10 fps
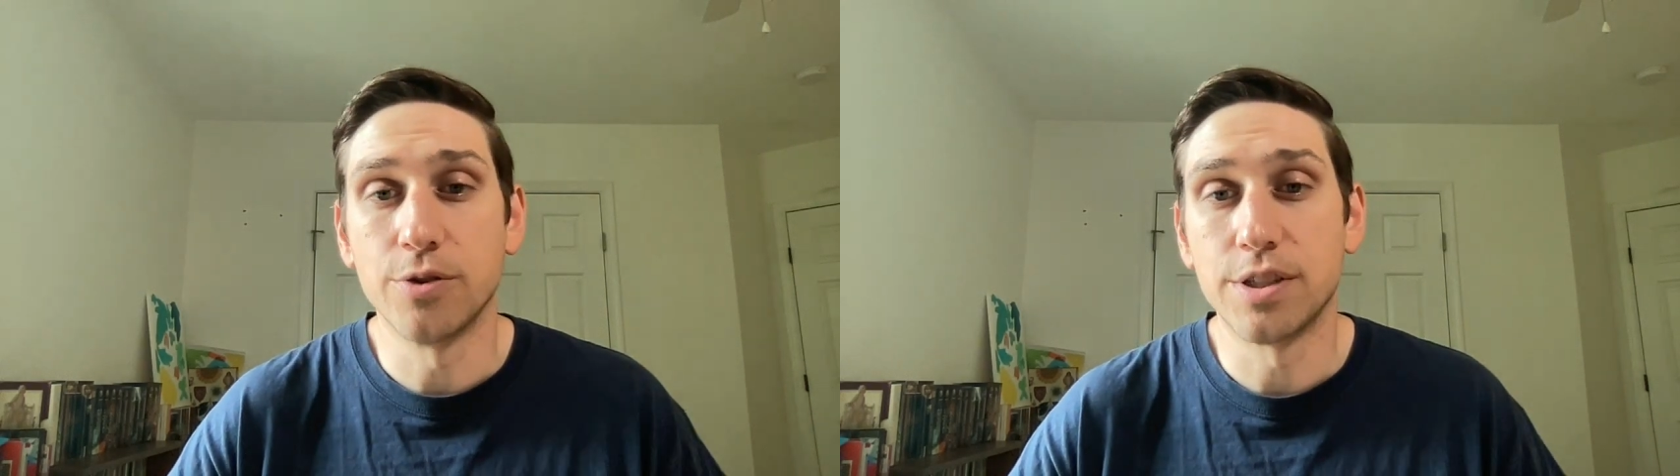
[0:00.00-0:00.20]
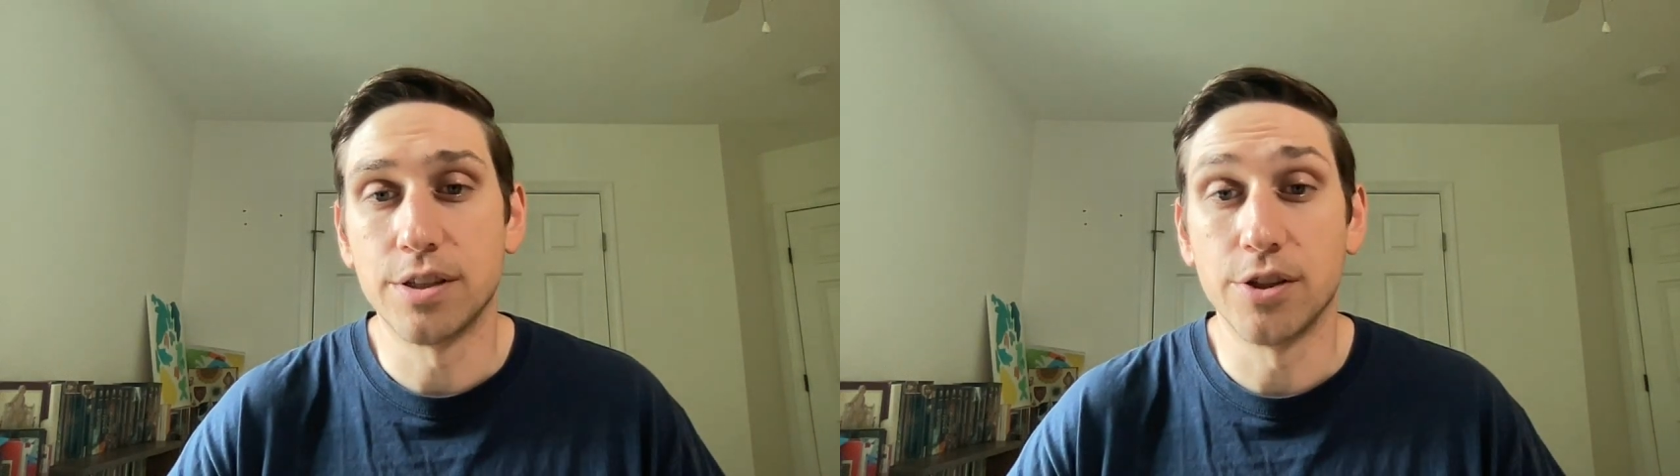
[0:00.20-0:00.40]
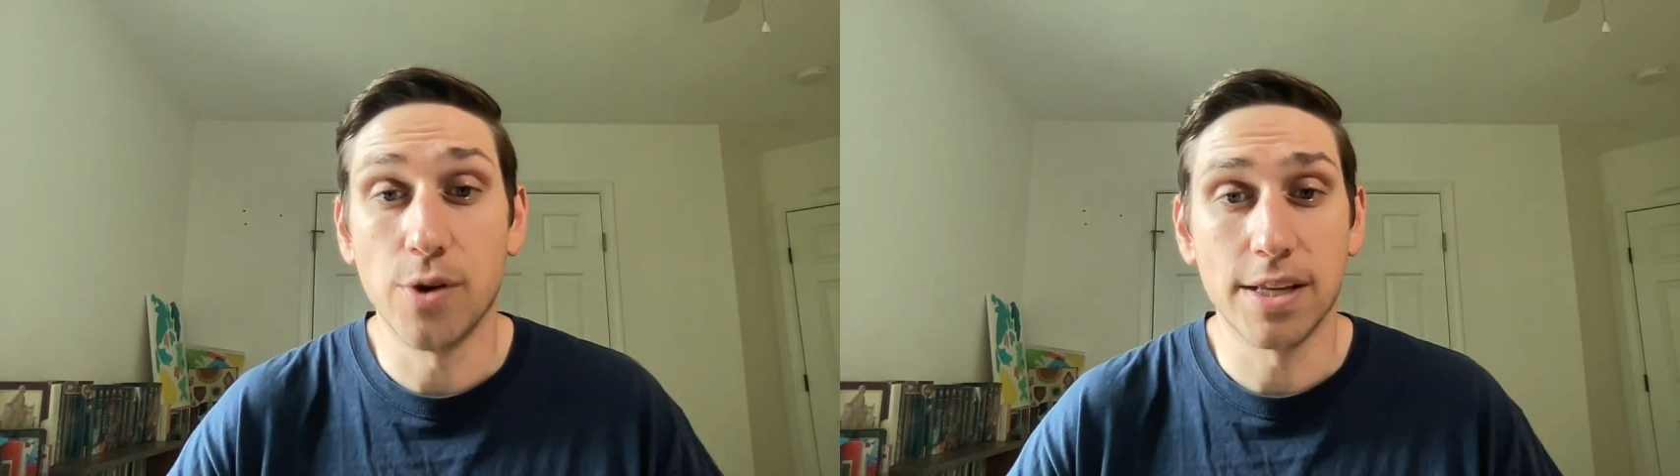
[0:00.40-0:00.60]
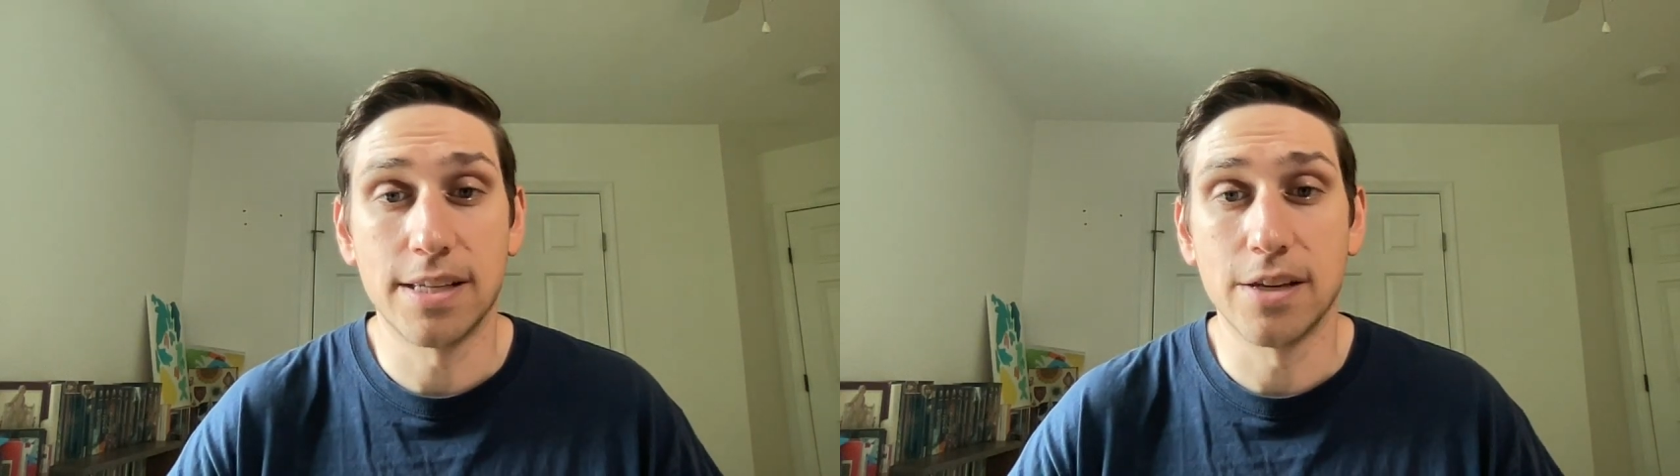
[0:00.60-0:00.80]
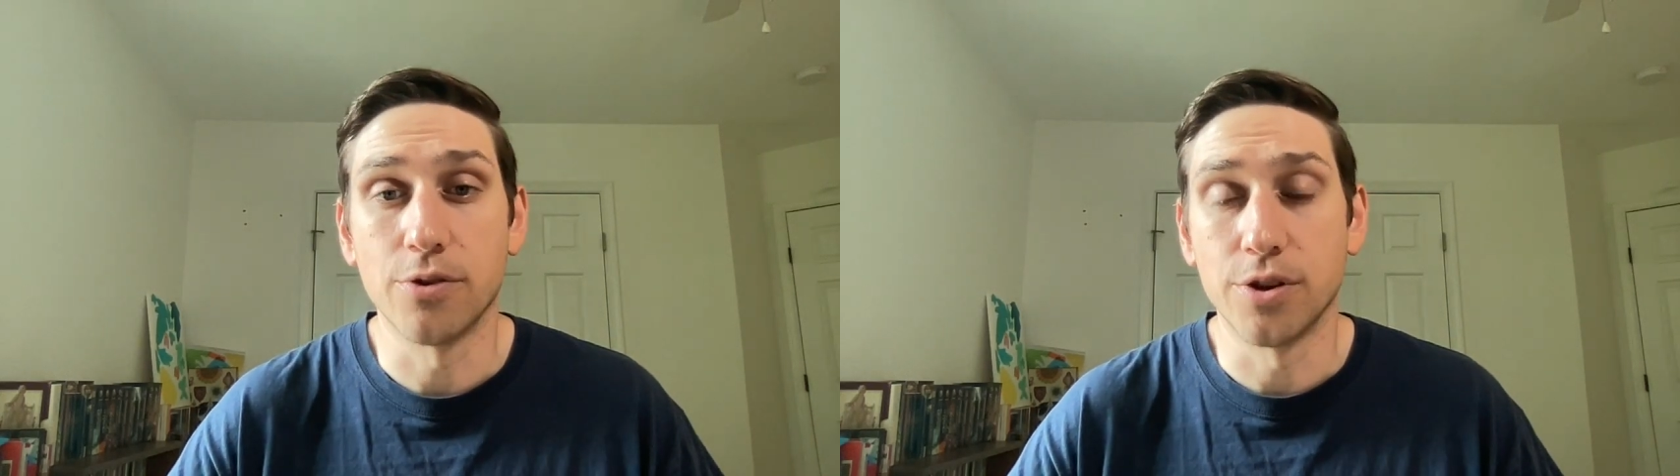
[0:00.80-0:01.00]

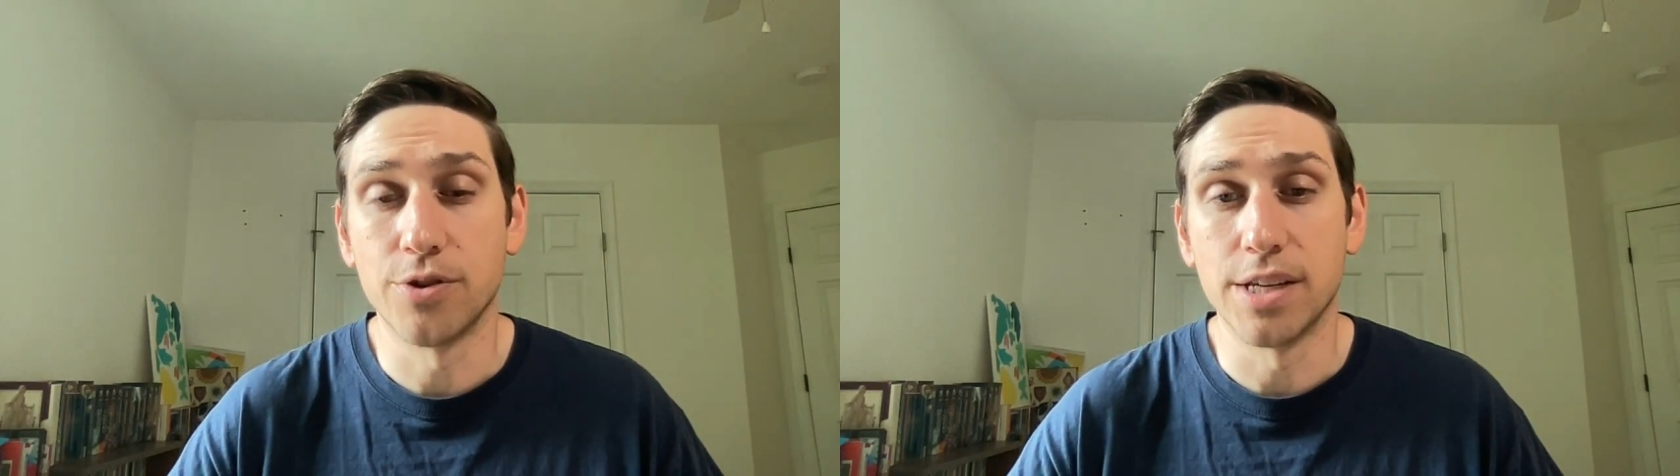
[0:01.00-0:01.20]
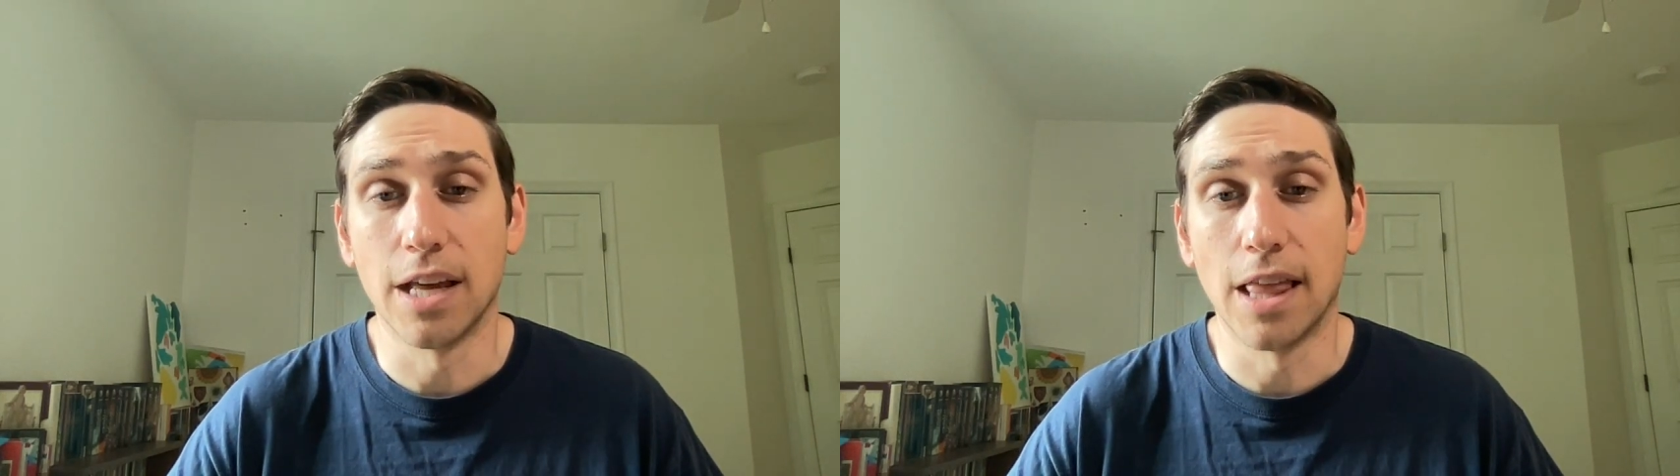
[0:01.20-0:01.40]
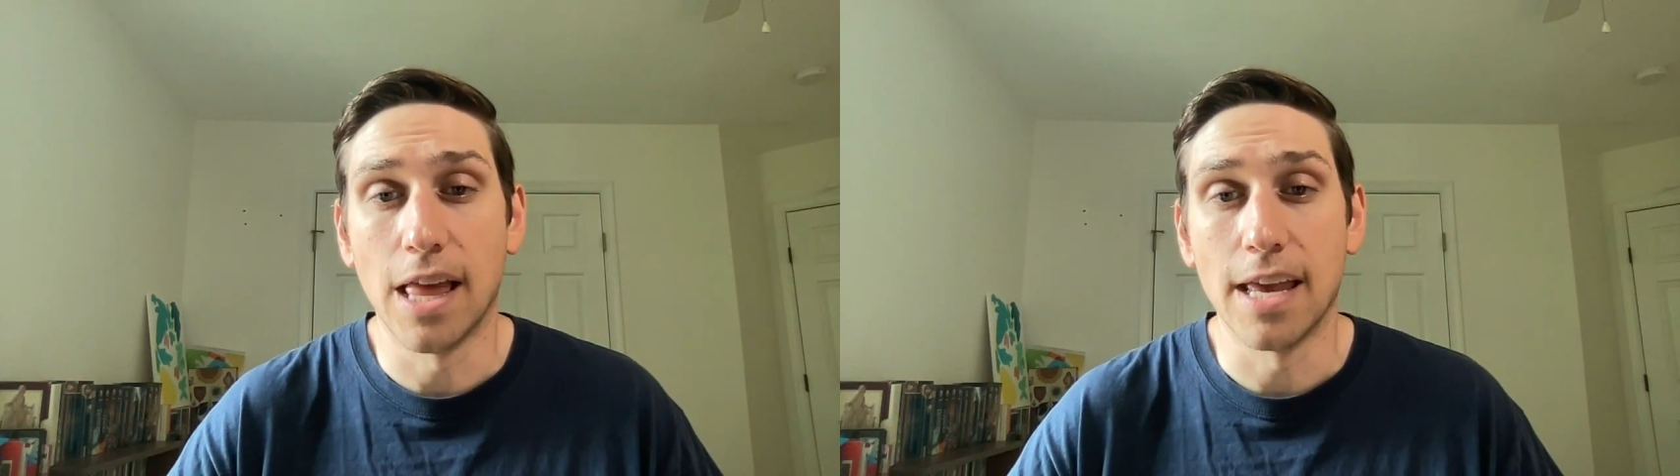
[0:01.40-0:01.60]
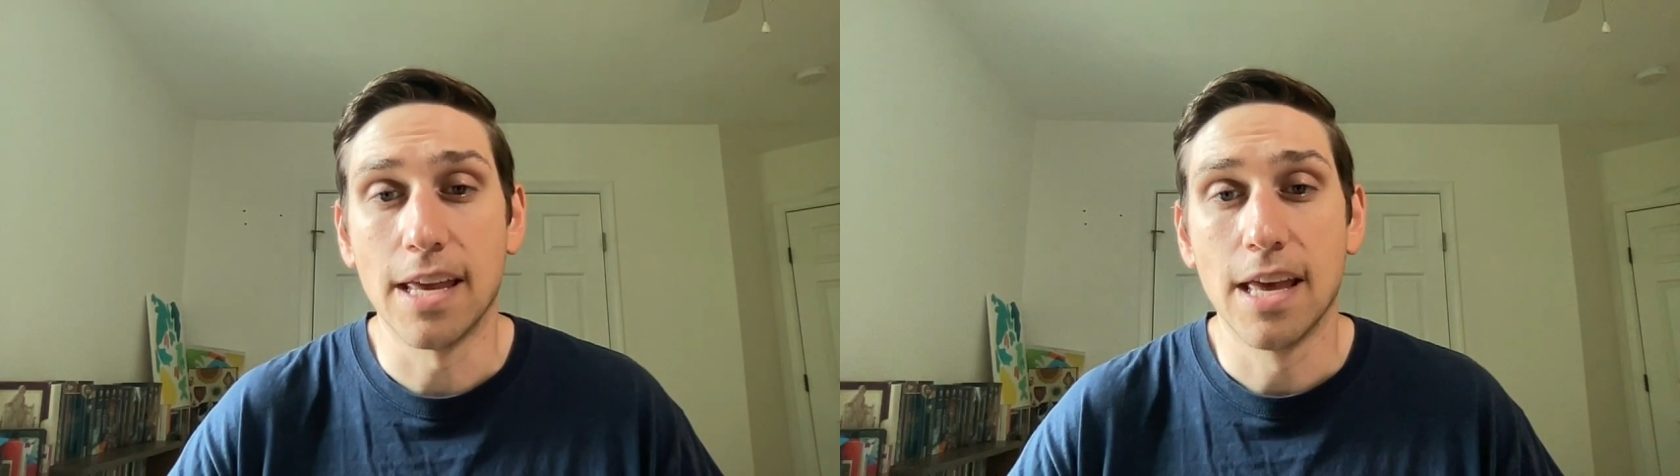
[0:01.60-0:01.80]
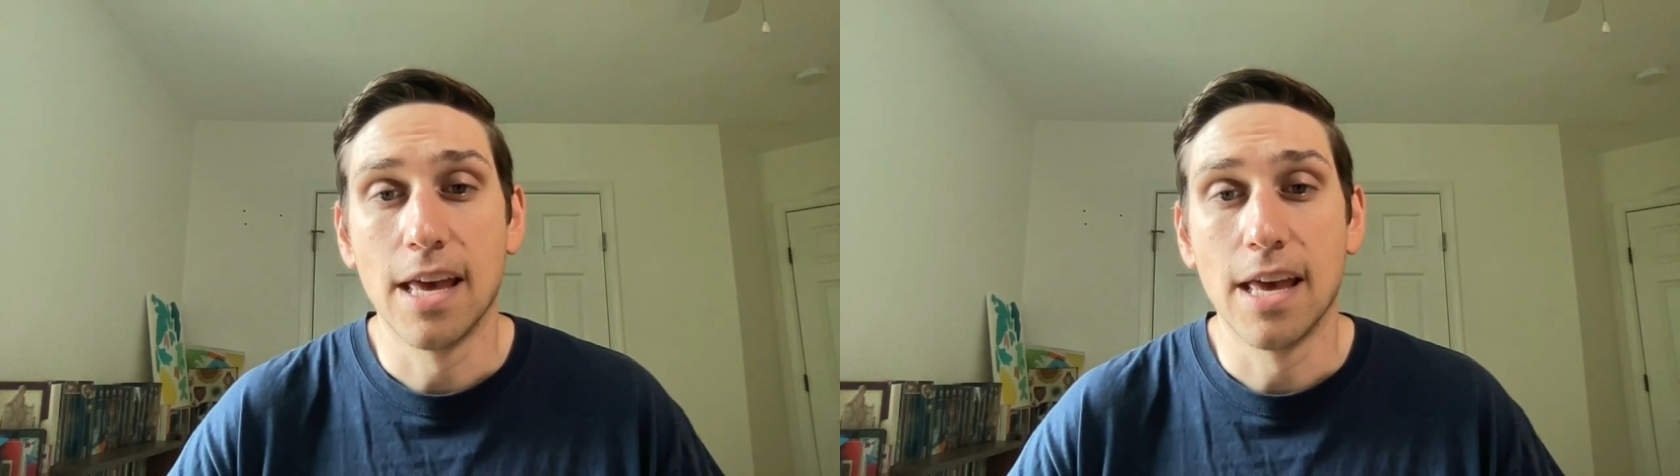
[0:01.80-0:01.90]
USC or UCLA.